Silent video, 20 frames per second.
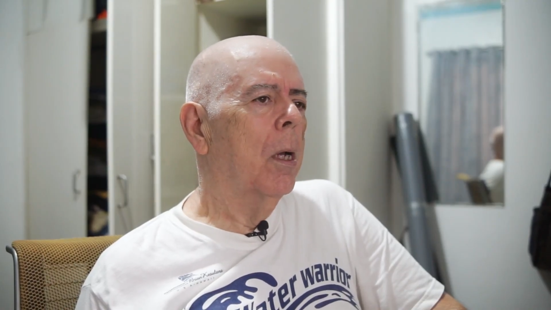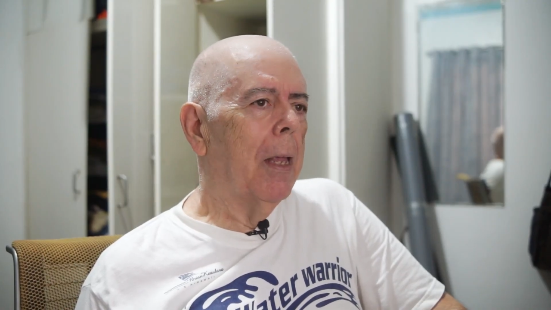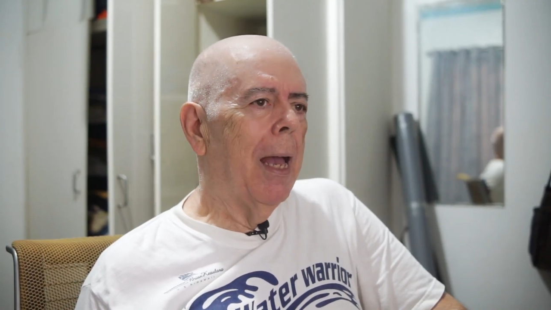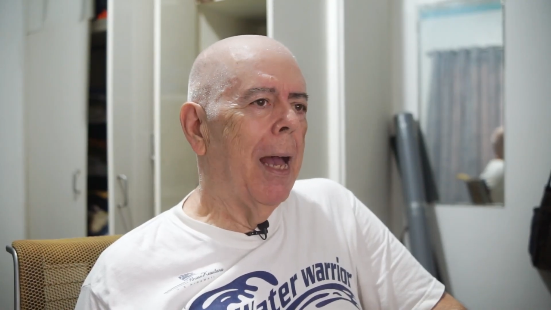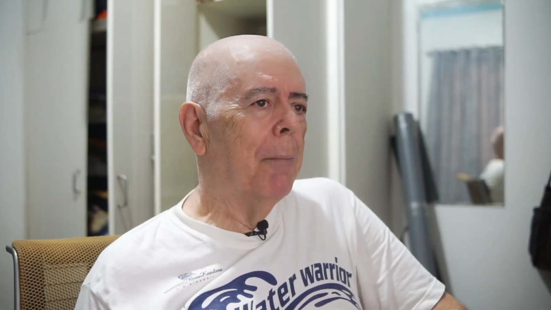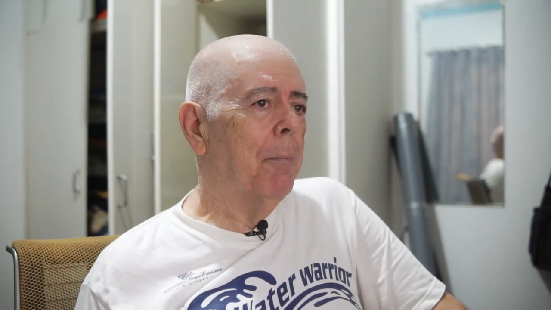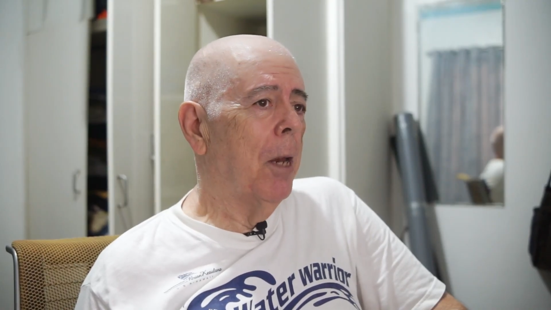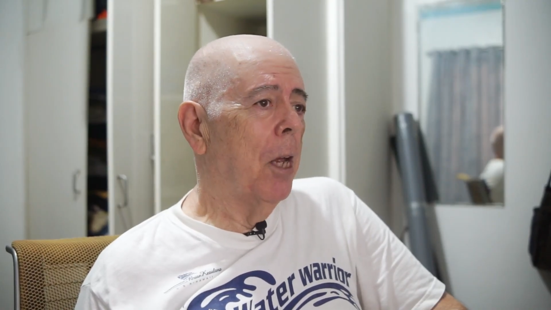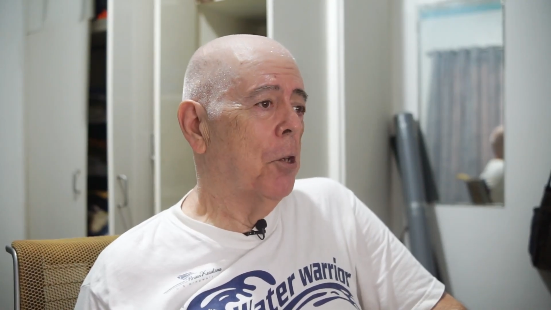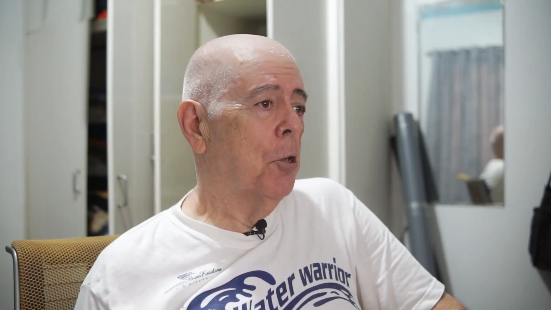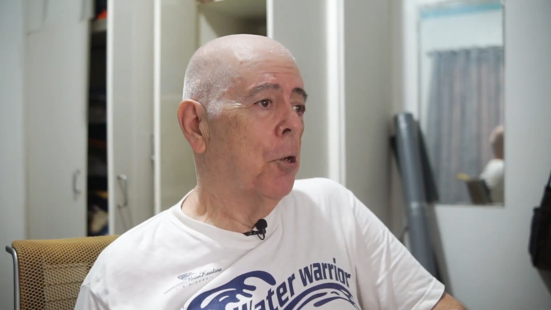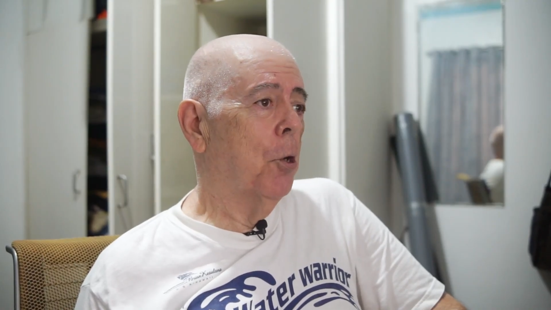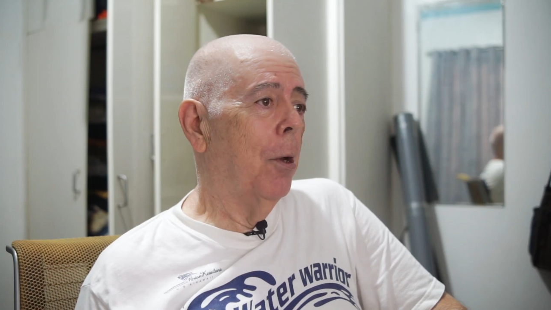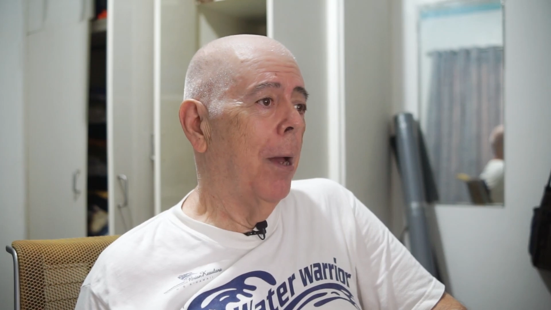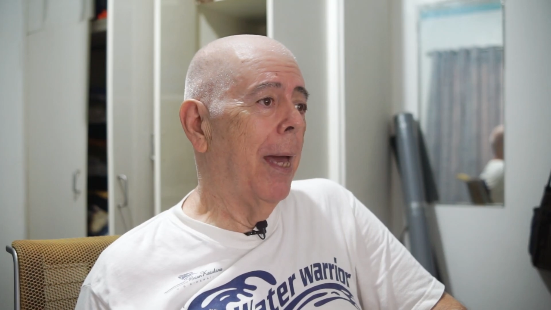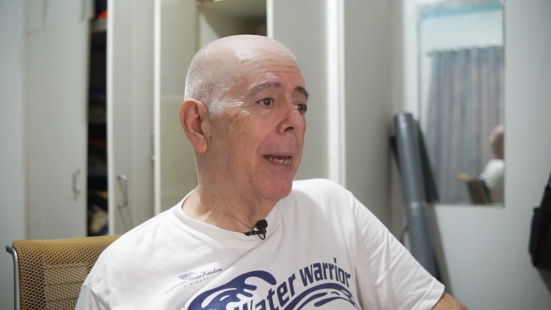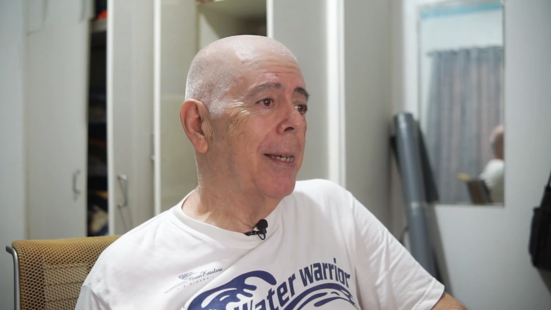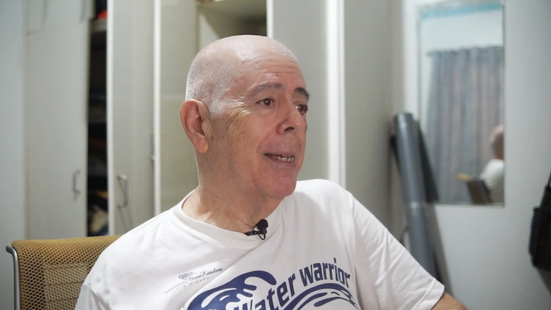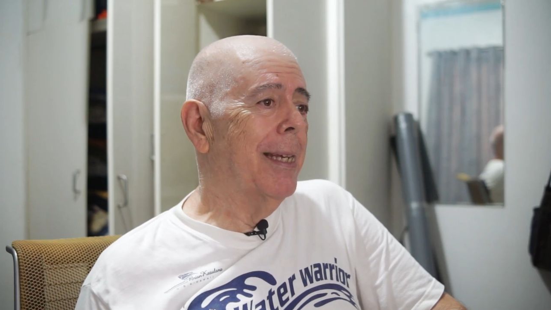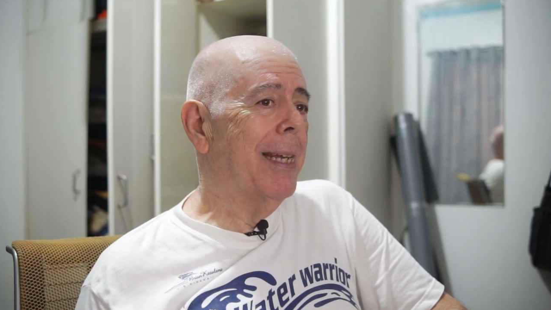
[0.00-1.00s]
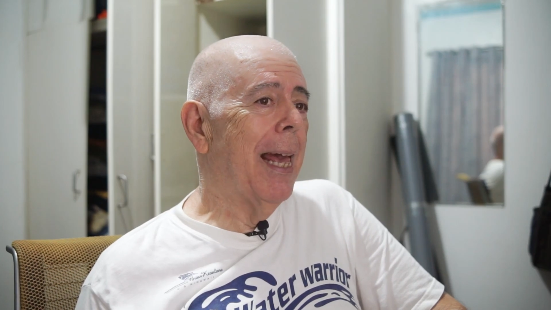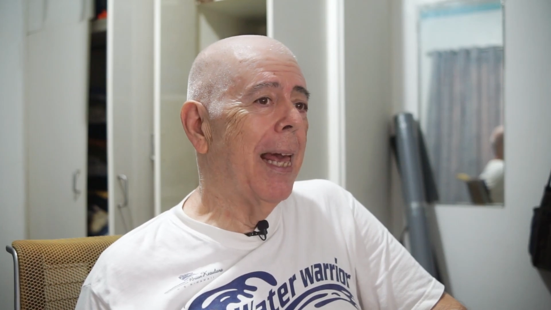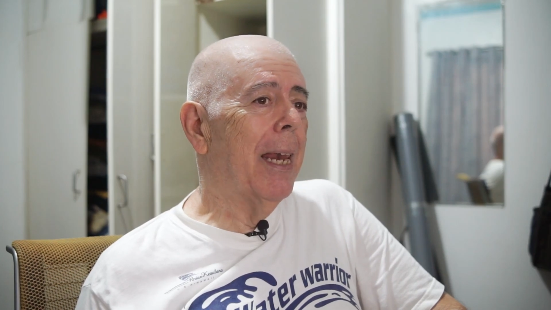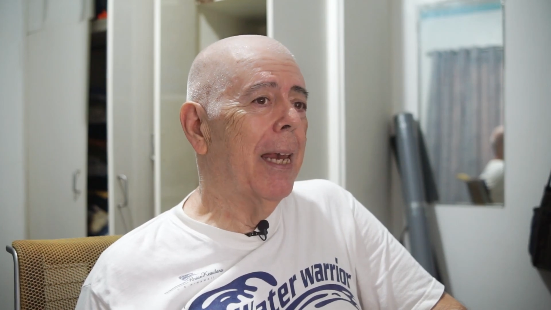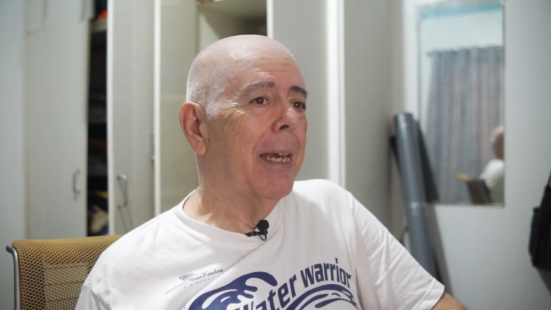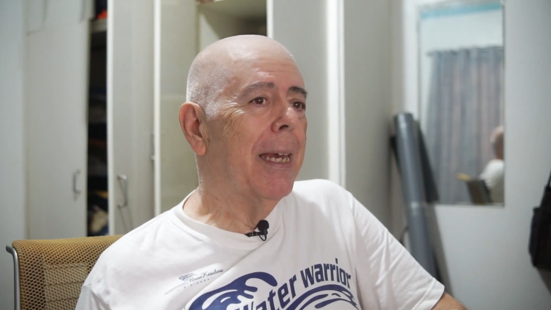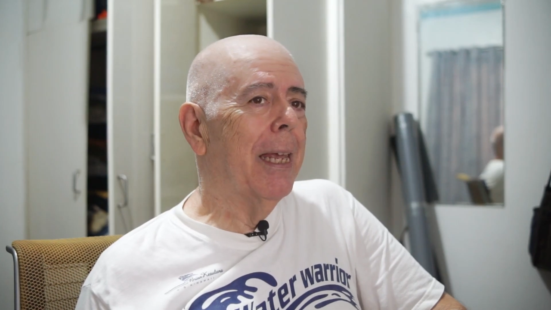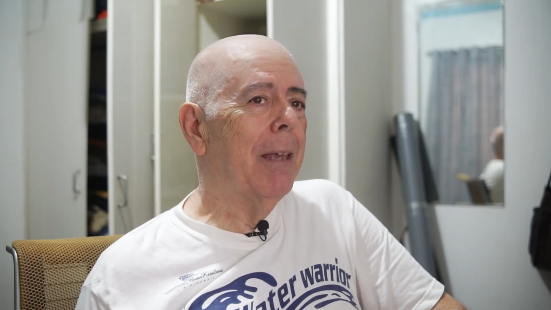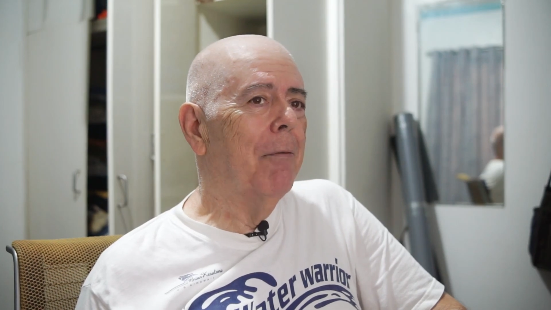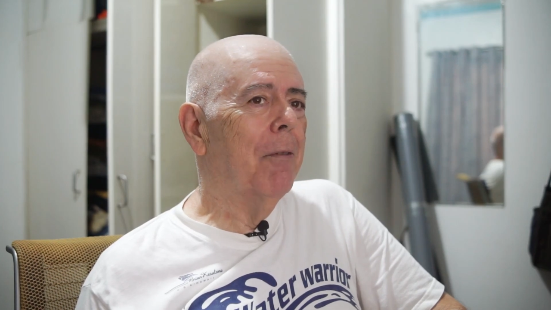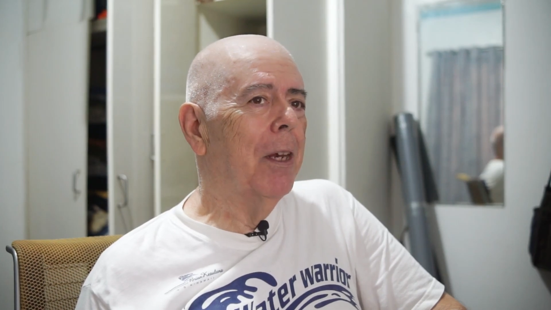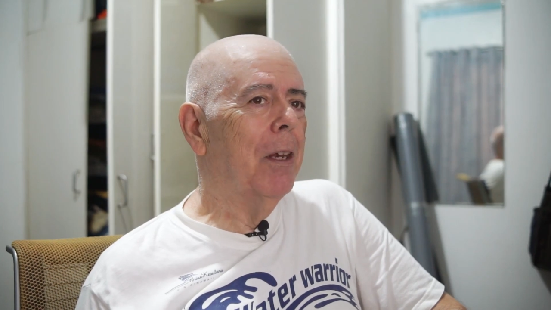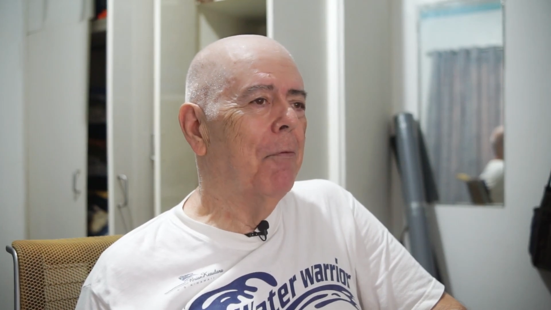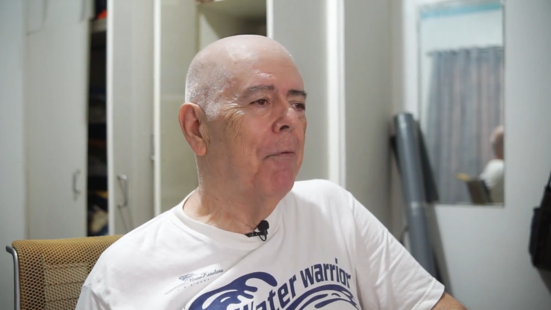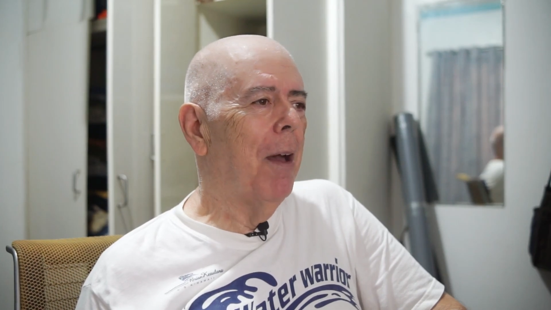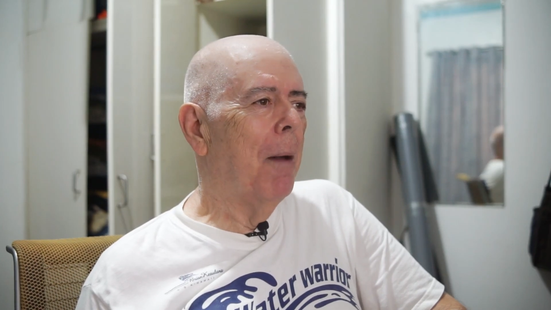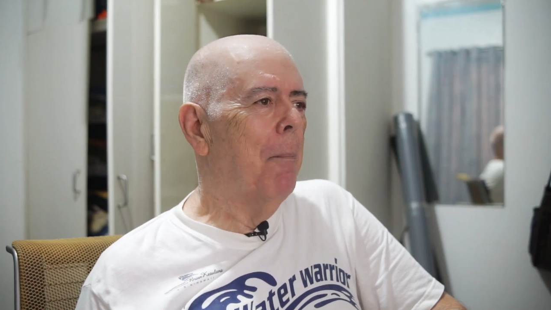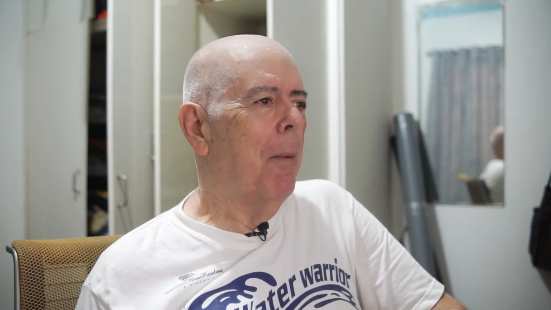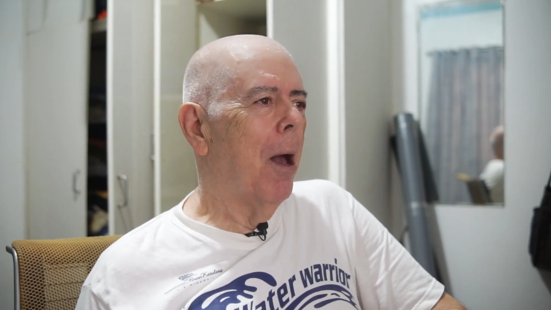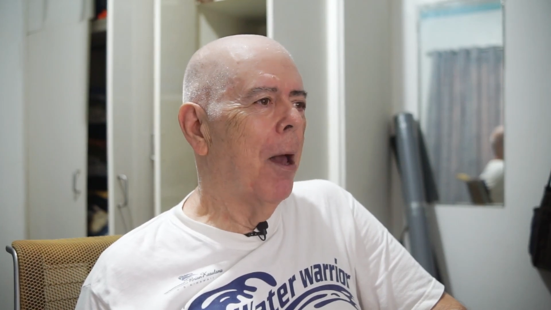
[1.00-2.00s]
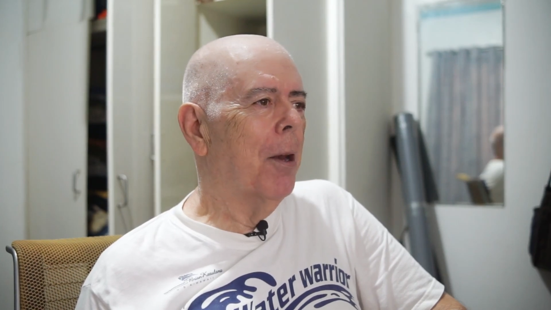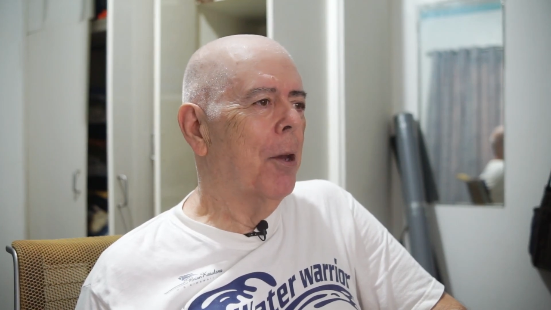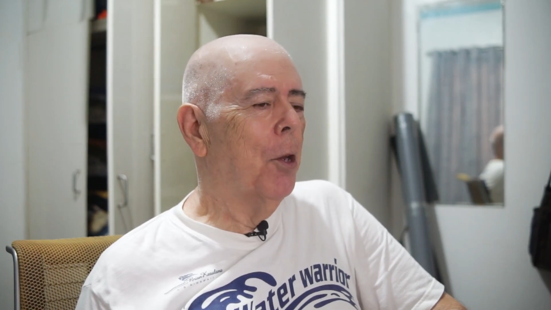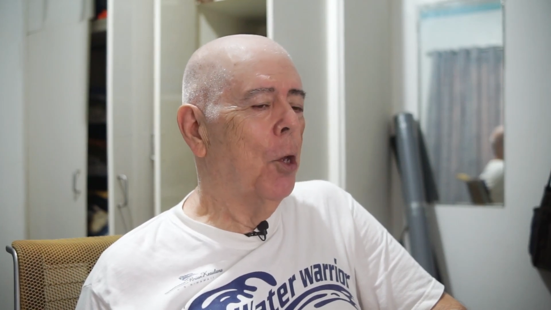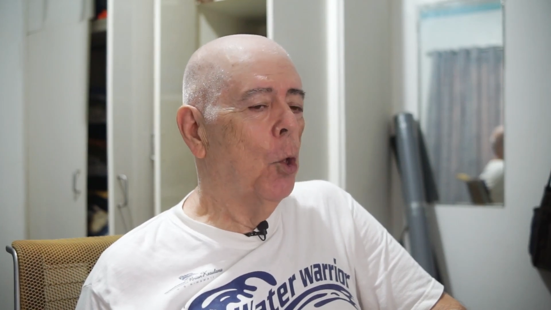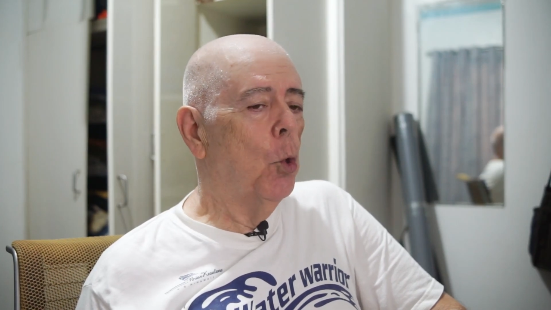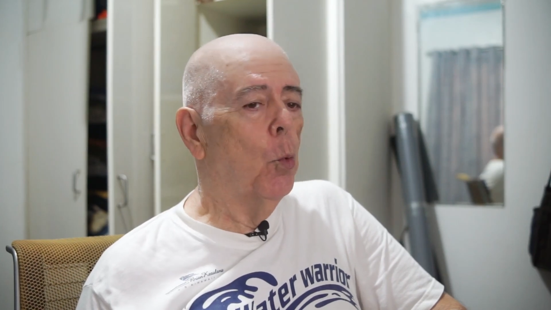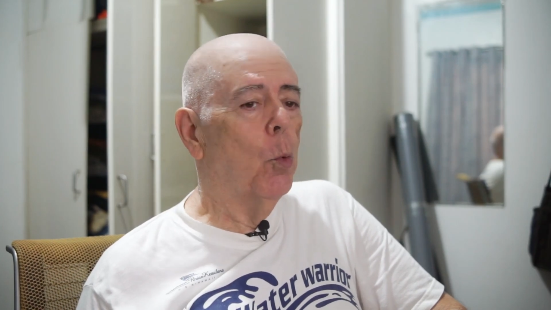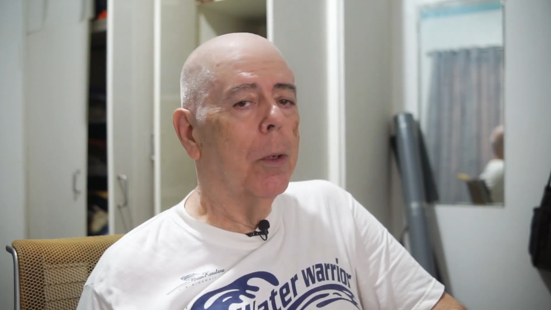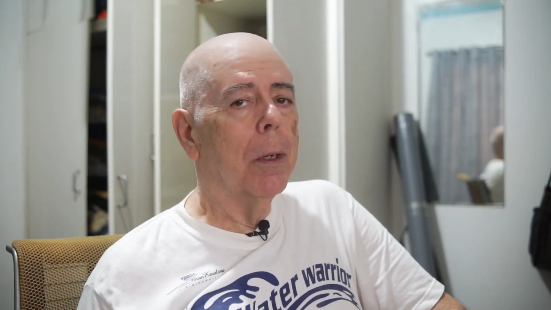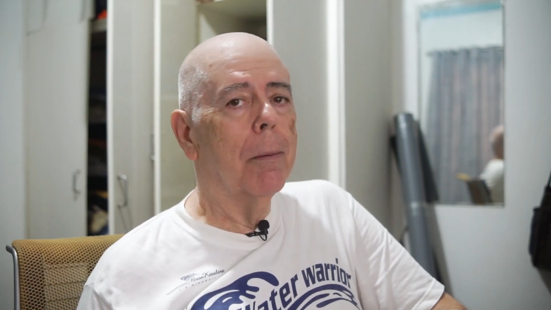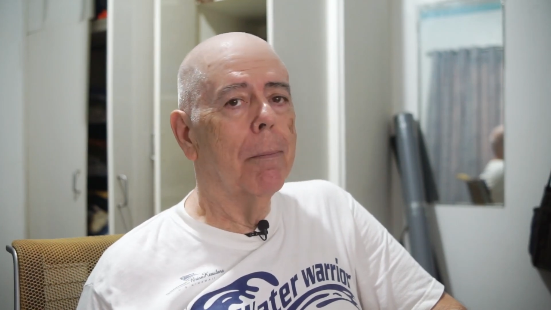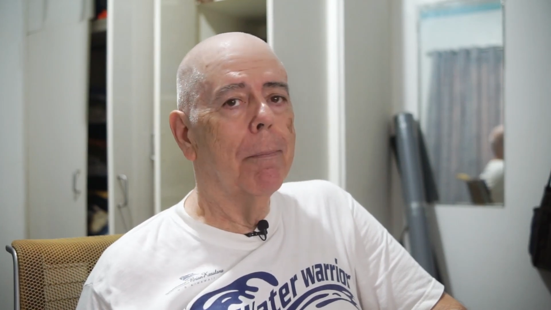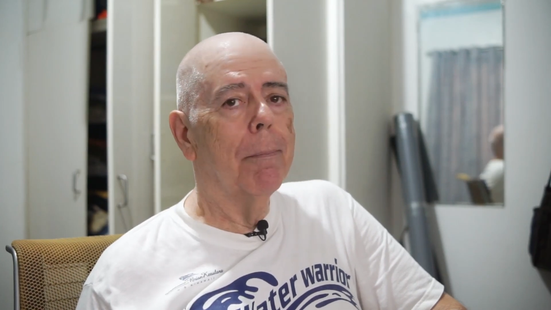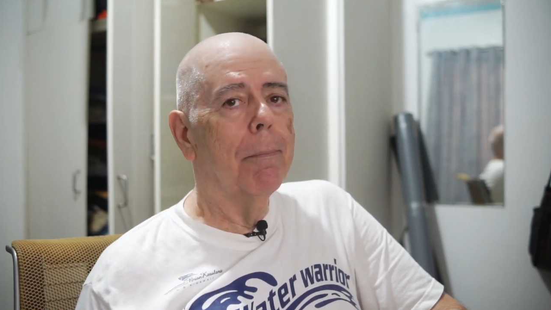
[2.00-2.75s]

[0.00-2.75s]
I'm not sure I'd sell it even if I bought a new one.